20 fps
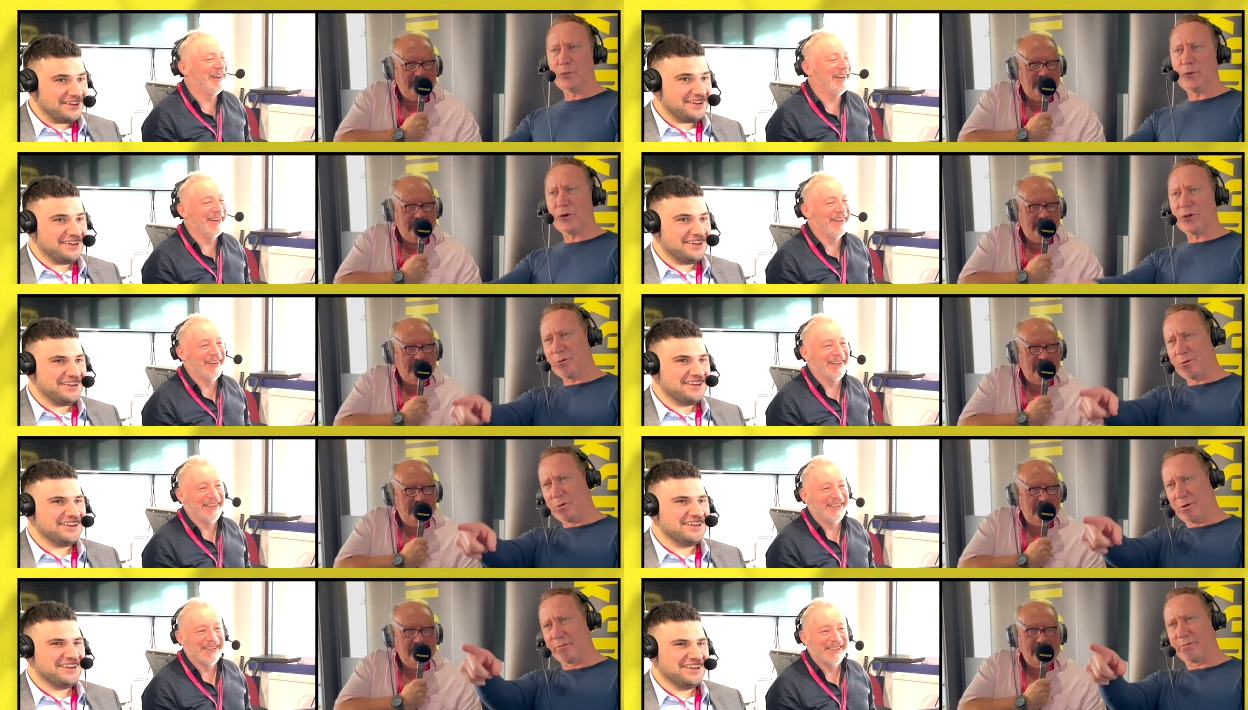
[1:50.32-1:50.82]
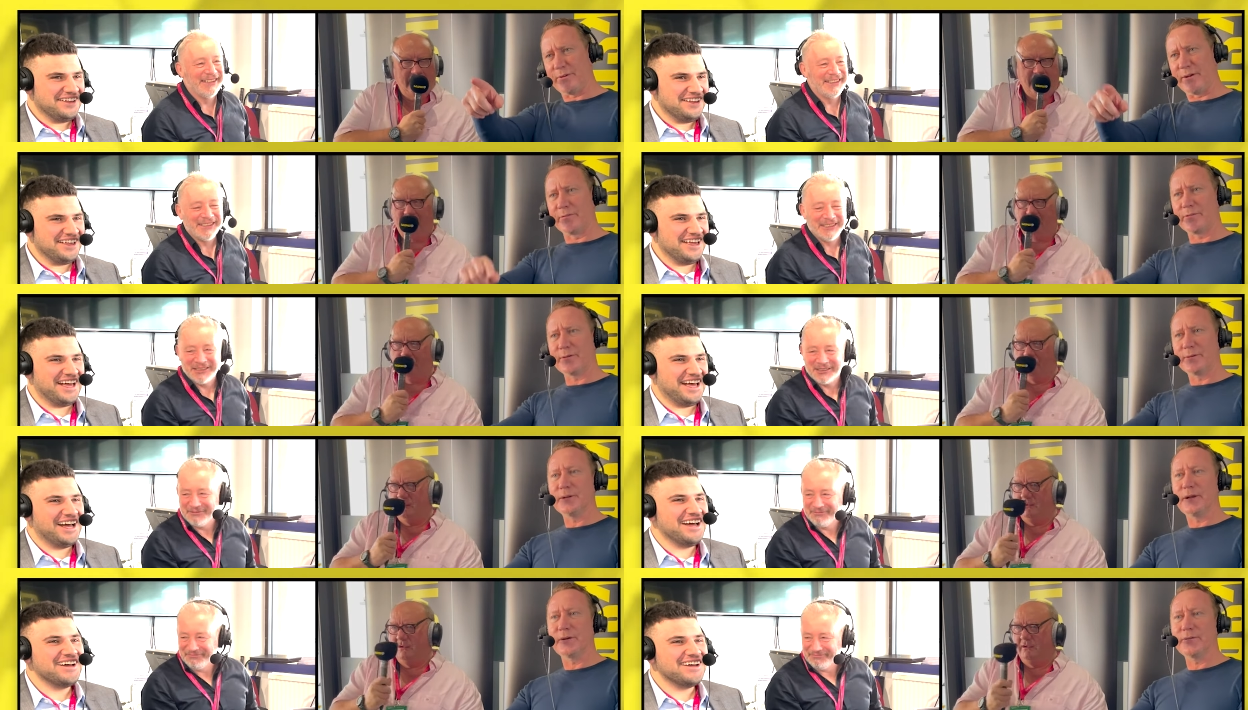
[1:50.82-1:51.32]
Speaker 1: you, what are you laughing
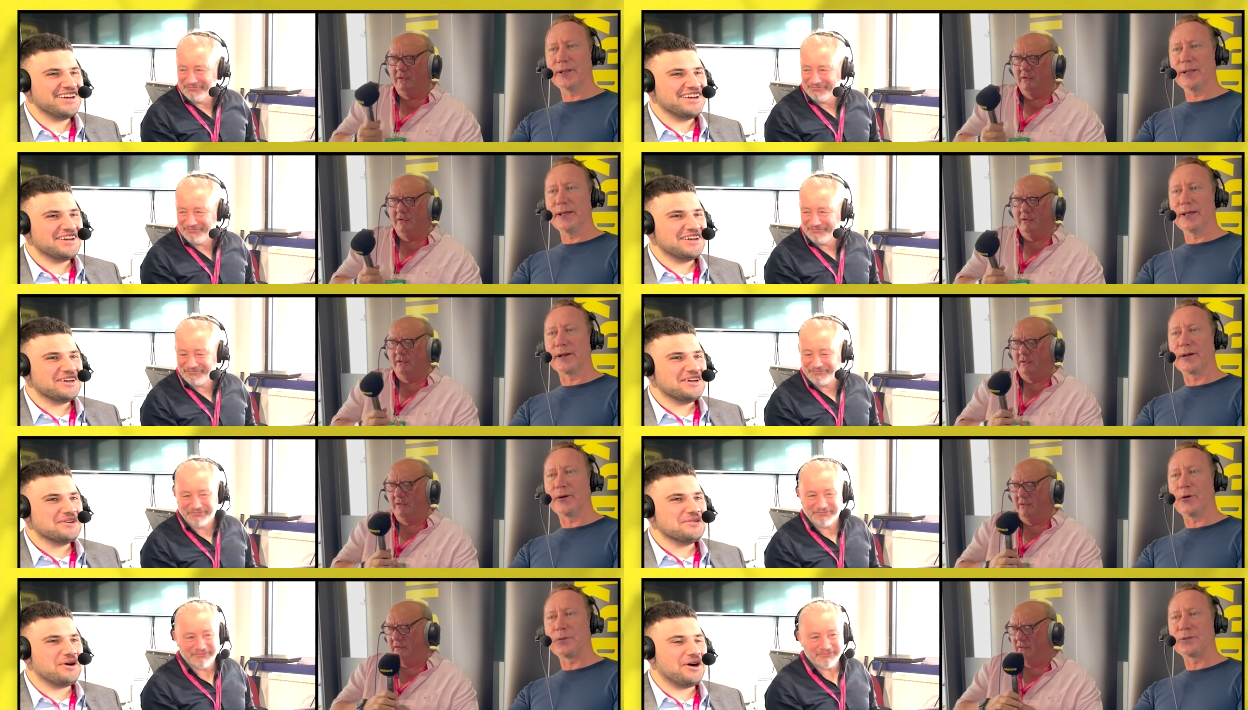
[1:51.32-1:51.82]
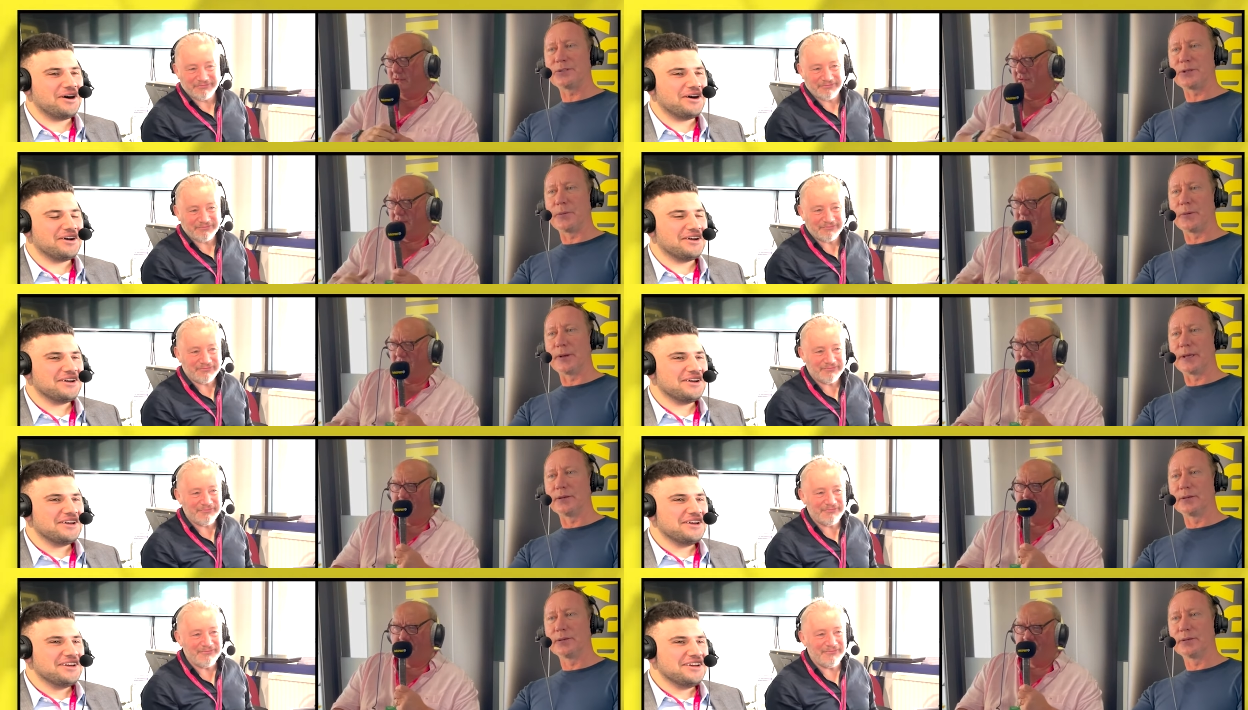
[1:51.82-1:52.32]
at over there, opposite
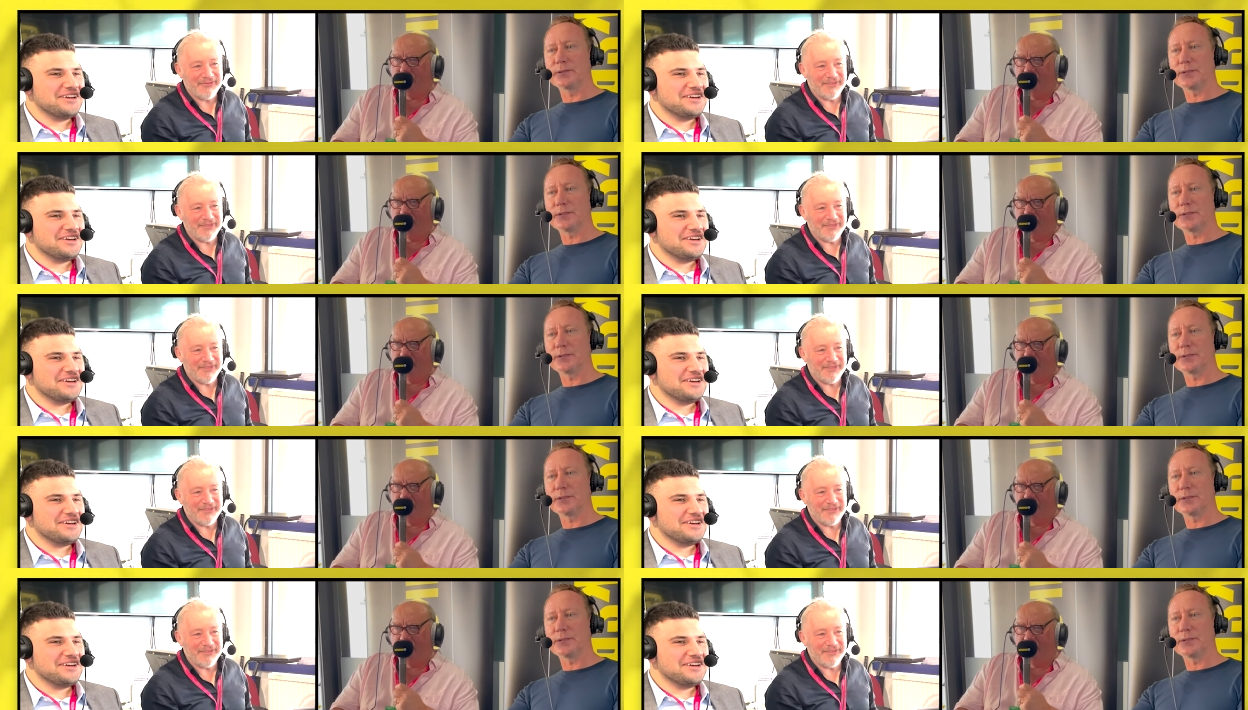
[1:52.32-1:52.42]
what? me?